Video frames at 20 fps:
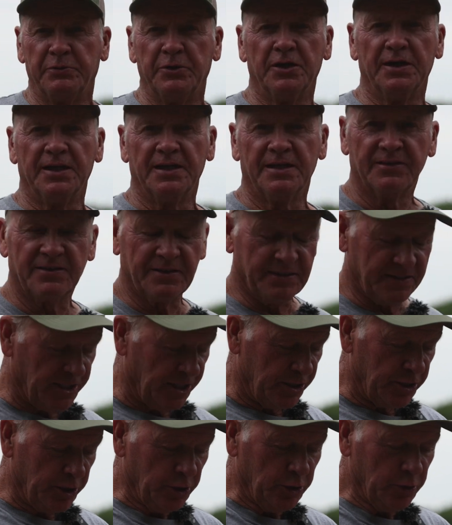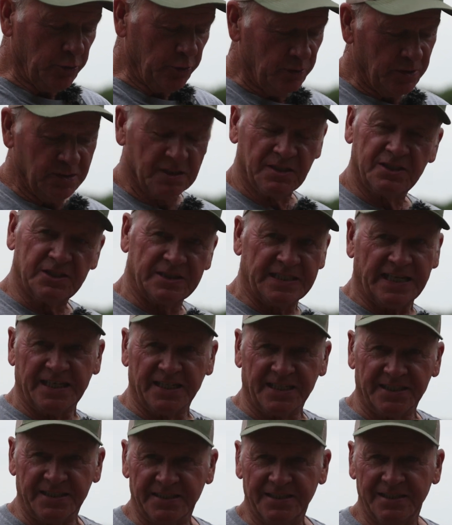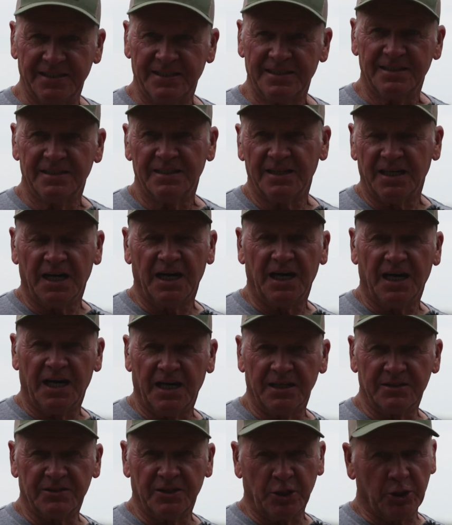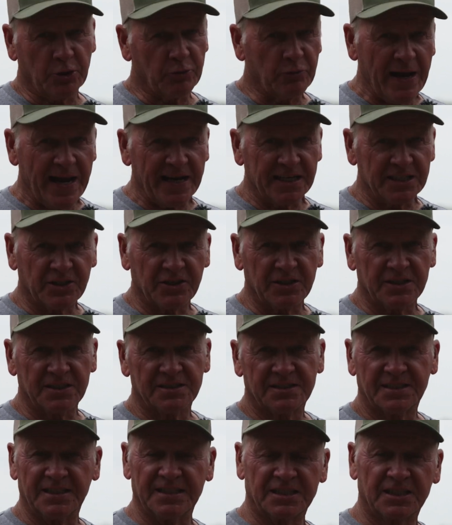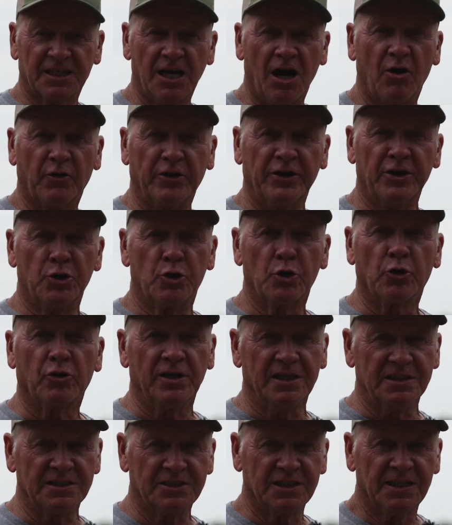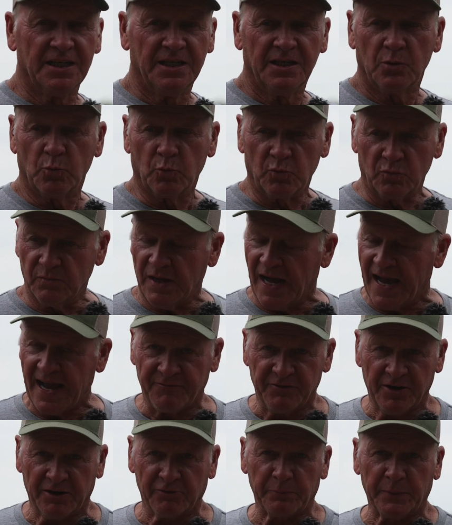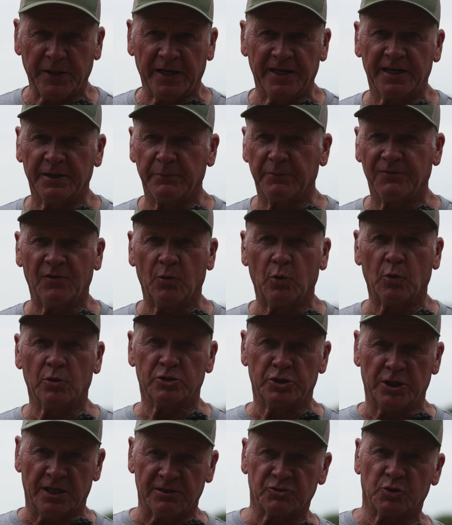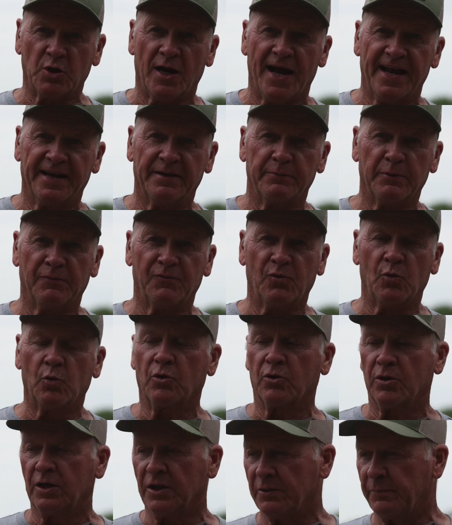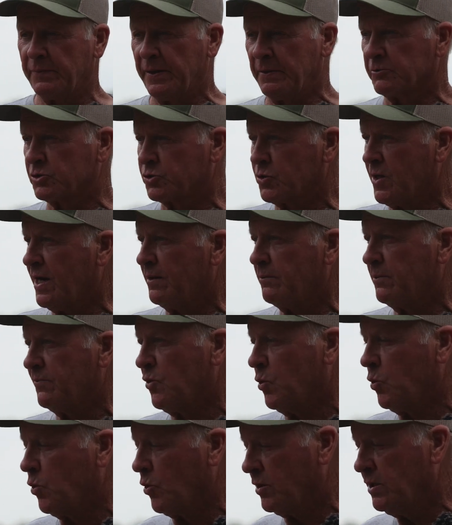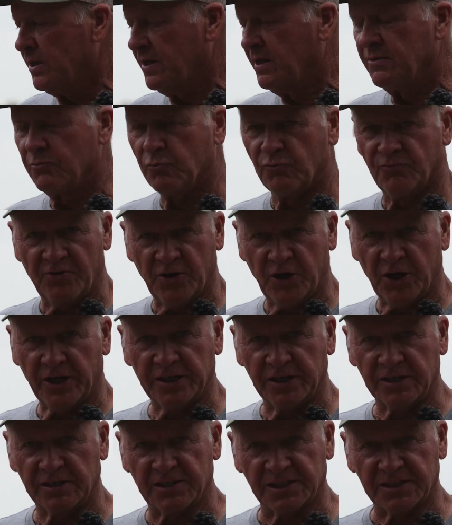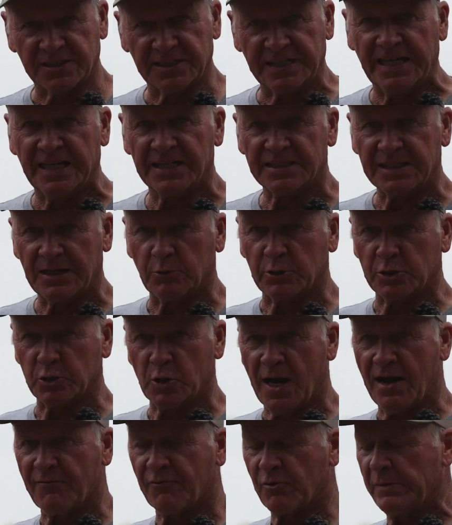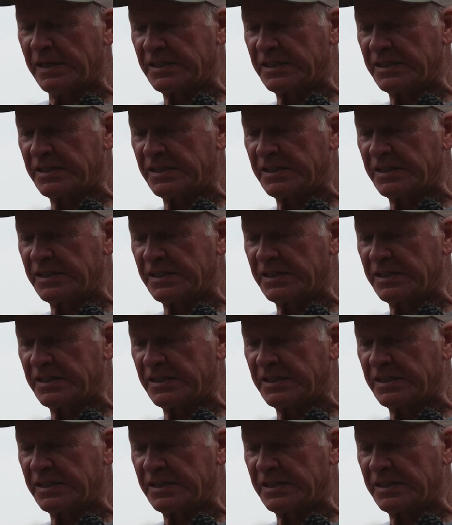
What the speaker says: put the New Zealand deer radishes. It's called Endurance. I have never planted it before. Jeff's tried it before. Other people's tried it before. Very good success. I want to try it for